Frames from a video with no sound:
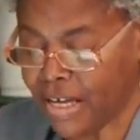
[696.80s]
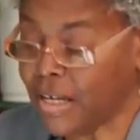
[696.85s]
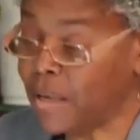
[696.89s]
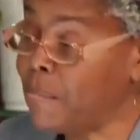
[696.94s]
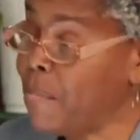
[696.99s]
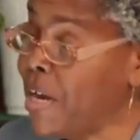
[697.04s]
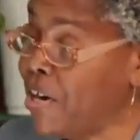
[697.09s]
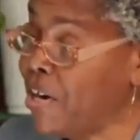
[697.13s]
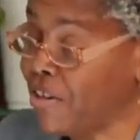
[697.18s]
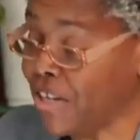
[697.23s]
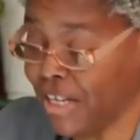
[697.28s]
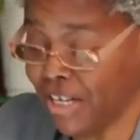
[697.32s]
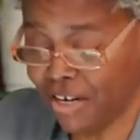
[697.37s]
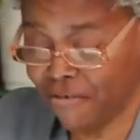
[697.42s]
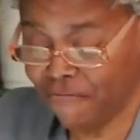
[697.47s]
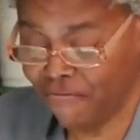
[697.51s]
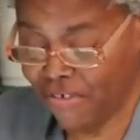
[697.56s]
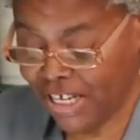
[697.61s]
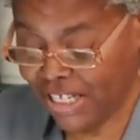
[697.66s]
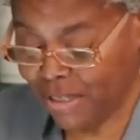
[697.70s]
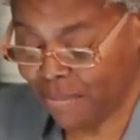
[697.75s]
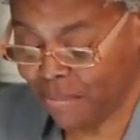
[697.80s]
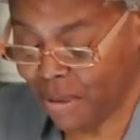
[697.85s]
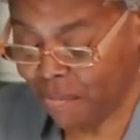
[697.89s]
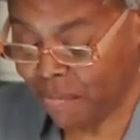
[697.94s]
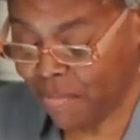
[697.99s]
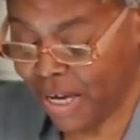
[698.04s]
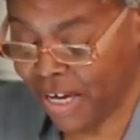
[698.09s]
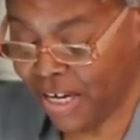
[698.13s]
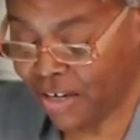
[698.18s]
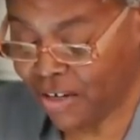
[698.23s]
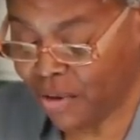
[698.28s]
An American
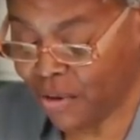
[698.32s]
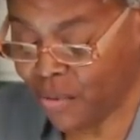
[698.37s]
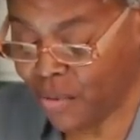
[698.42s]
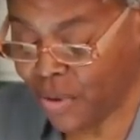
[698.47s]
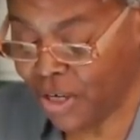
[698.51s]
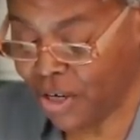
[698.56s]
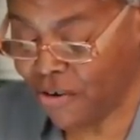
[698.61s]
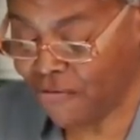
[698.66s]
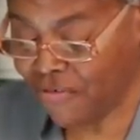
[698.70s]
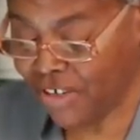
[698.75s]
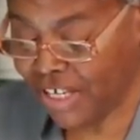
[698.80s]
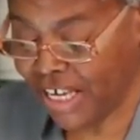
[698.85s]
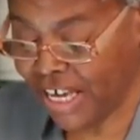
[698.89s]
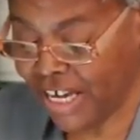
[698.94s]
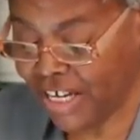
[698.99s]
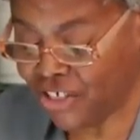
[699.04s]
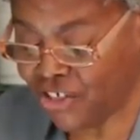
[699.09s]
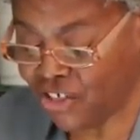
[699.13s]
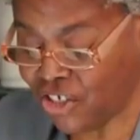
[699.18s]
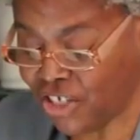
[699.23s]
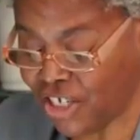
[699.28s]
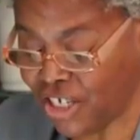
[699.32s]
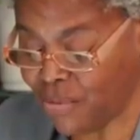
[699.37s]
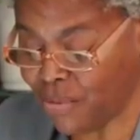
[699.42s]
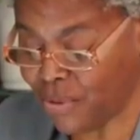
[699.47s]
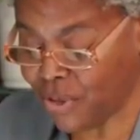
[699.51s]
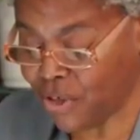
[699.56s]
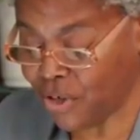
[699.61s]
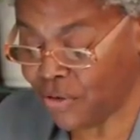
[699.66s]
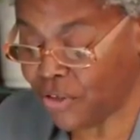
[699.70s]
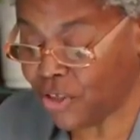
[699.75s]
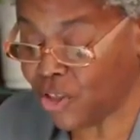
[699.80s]
investment banker went on vacation. He
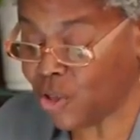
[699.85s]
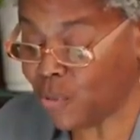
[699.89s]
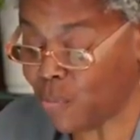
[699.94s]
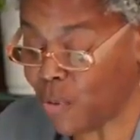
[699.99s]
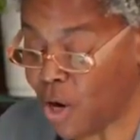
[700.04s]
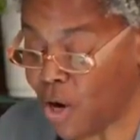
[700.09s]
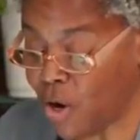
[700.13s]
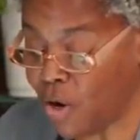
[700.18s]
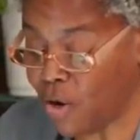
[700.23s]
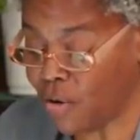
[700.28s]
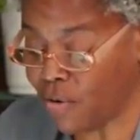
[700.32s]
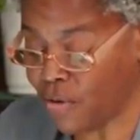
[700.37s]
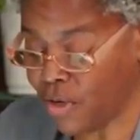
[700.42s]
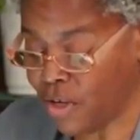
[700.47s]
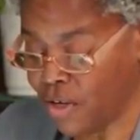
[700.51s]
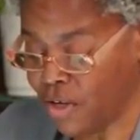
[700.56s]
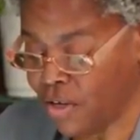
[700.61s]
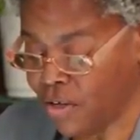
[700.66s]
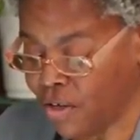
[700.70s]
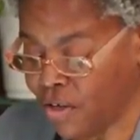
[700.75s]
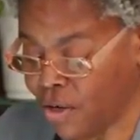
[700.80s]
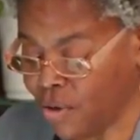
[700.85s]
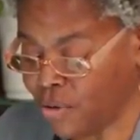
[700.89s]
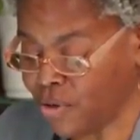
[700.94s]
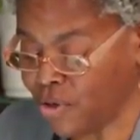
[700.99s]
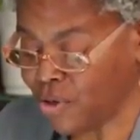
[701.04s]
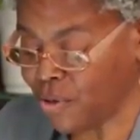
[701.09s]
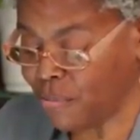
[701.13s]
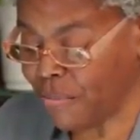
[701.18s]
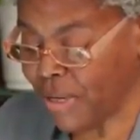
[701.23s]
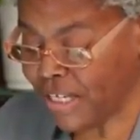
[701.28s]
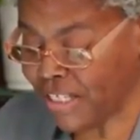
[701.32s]
was on the small
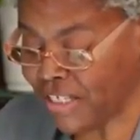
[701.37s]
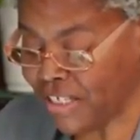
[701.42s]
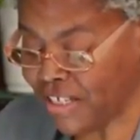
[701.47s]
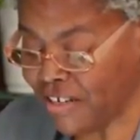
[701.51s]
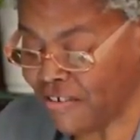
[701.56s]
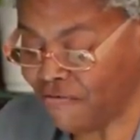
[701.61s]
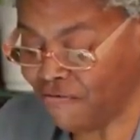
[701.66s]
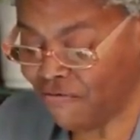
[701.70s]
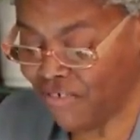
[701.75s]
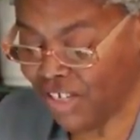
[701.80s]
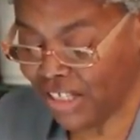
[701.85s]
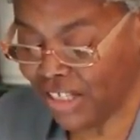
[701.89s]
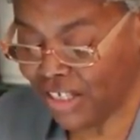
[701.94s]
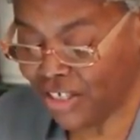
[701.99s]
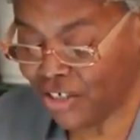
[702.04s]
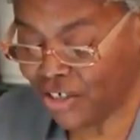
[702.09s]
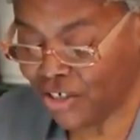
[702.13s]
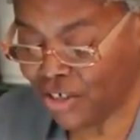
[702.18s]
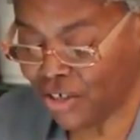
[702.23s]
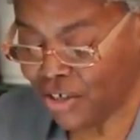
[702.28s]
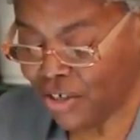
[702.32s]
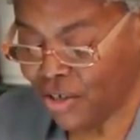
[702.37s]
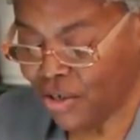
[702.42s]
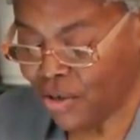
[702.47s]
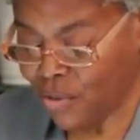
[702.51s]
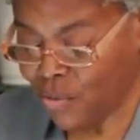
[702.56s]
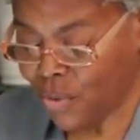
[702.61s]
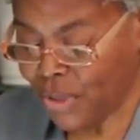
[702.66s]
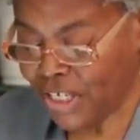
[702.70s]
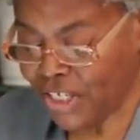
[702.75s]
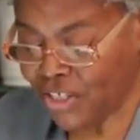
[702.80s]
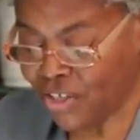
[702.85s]
coastal Mexican village
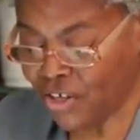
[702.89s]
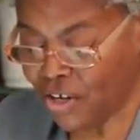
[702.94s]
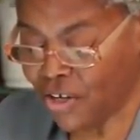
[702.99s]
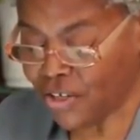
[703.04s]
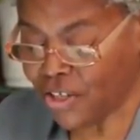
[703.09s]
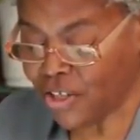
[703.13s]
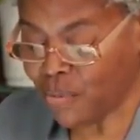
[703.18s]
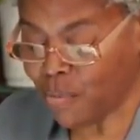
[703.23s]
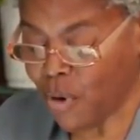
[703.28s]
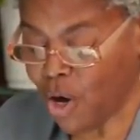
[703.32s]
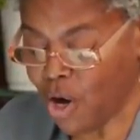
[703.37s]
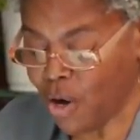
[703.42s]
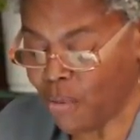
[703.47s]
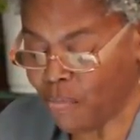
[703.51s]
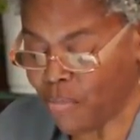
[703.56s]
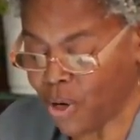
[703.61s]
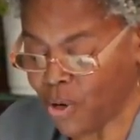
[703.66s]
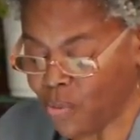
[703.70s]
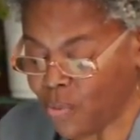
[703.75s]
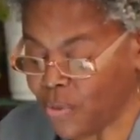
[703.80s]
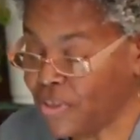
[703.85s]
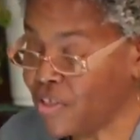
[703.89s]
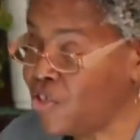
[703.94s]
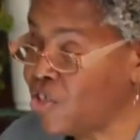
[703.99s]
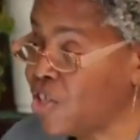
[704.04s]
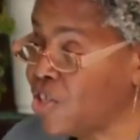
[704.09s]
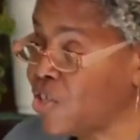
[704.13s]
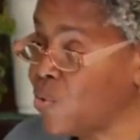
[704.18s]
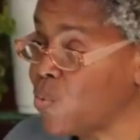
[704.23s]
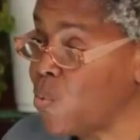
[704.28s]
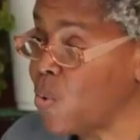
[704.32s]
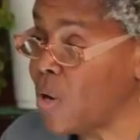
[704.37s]
when he saw a small boat with
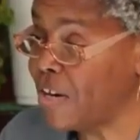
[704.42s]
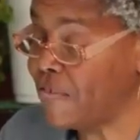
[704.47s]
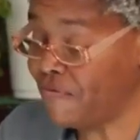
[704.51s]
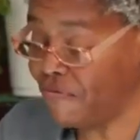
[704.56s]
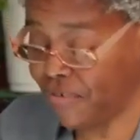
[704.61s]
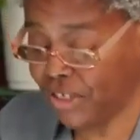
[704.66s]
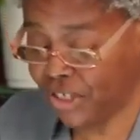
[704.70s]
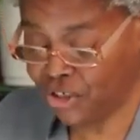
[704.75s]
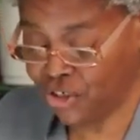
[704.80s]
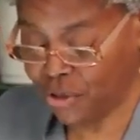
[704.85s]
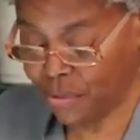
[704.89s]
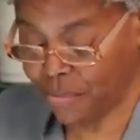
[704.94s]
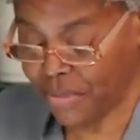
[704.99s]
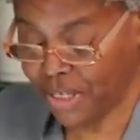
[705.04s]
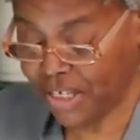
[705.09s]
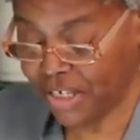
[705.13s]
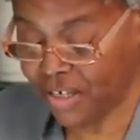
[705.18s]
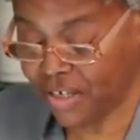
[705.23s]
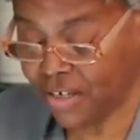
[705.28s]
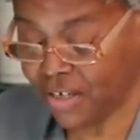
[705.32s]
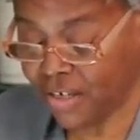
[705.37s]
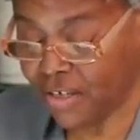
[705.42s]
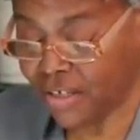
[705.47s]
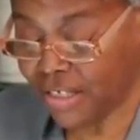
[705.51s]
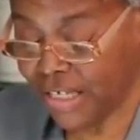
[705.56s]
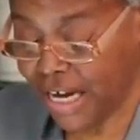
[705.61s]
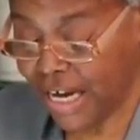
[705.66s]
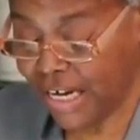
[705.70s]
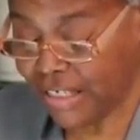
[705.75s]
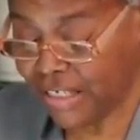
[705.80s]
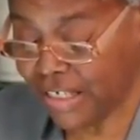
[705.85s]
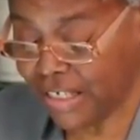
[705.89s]
just one fisherman
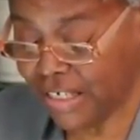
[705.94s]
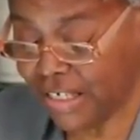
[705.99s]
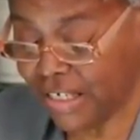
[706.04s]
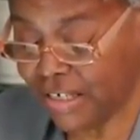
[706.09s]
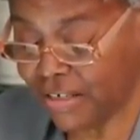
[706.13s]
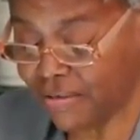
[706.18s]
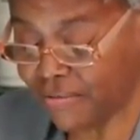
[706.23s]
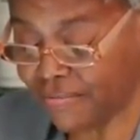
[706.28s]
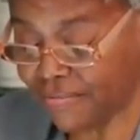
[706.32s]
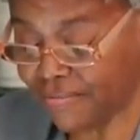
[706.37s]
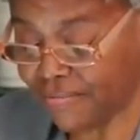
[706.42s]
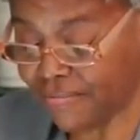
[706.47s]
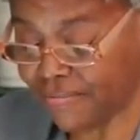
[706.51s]
docked in it.